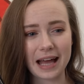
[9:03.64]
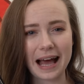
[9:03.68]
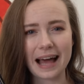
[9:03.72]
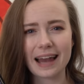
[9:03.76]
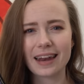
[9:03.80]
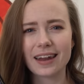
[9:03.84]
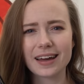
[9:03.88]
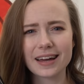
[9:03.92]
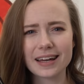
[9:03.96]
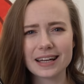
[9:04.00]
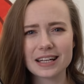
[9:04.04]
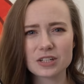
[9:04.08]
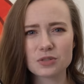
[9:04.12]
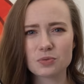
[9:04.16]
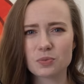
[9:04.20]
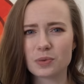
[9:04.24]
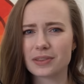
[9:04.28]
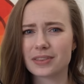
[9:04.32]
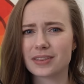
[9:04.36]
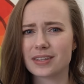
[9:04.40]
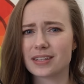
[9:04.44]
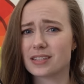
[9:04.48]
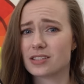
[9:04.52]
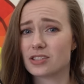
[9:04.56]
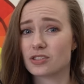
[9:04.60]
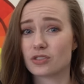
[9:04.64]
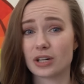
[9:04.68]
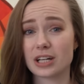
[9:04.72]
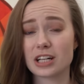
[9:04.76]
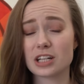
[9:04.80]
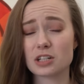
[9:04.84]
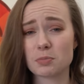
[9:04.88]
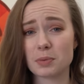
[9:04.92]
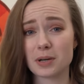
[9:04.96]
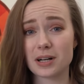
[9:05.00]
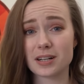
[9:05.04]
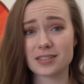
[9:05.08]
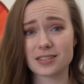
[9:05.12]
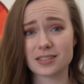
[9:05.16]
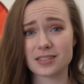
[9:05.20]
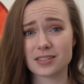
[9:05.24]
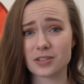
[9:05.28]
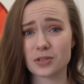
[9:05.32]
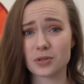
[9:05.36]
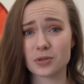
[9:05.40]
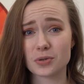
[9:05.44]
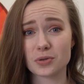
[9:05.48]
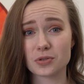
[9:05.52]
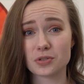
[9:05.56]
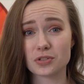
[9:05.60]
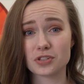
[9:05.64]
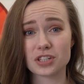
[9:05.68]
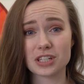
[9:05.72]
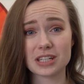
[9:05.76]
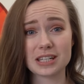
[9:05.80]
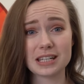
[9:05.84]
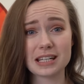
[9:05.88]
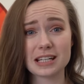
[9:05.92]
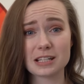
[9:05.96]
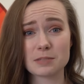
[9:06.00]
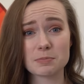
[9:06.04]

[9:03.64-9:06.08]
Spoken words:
allied with this strange person who she